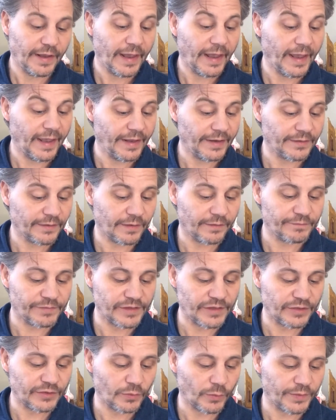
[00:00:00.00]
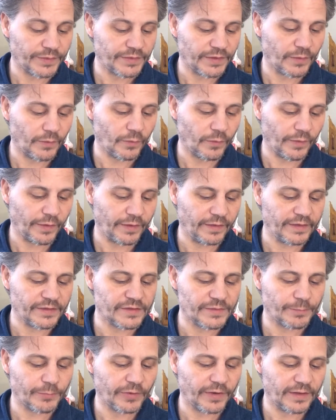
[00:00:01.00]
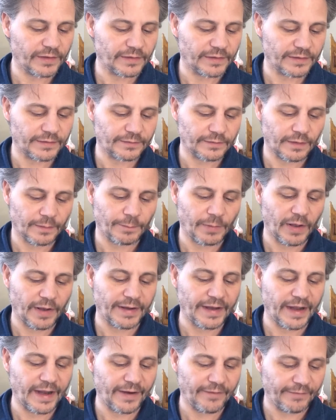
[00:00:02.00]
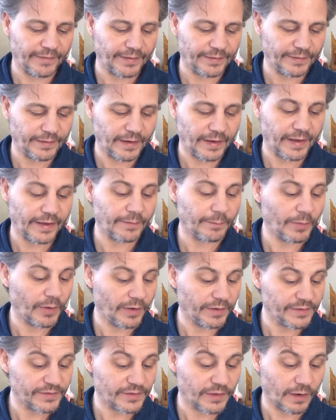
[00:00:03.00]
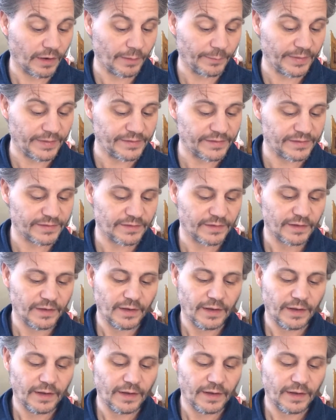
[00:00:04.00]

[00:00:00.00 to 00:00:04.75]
and of the anointing oil, and sprinkle it upon Aaron, and upon his garments,